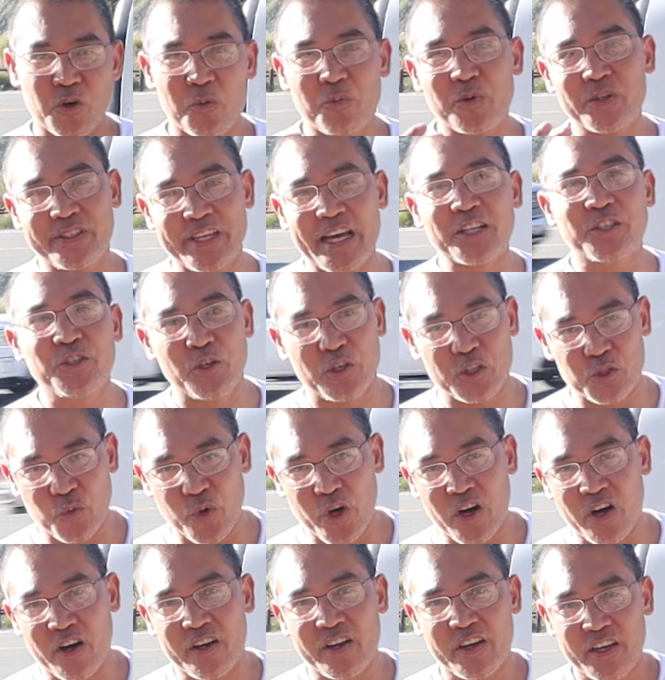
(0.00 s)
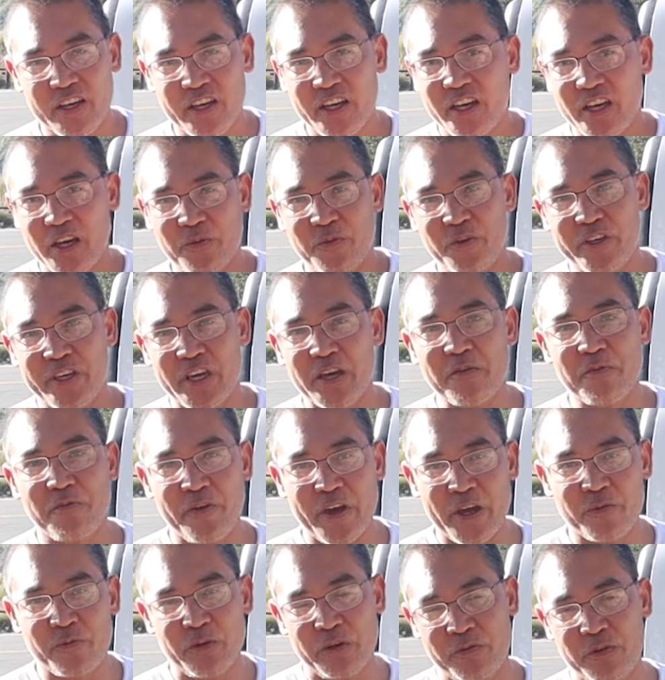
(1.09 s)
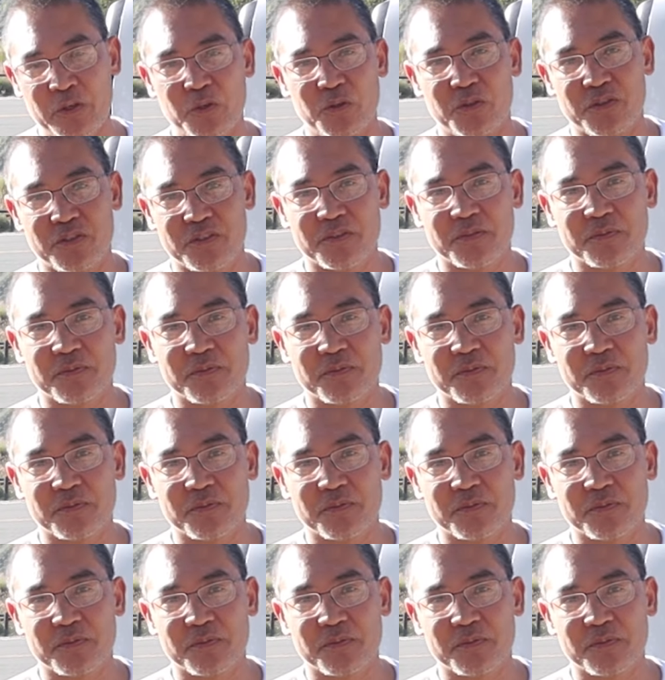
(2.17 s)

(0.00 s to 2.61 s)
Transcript: will protect you as well if you get fake reviews.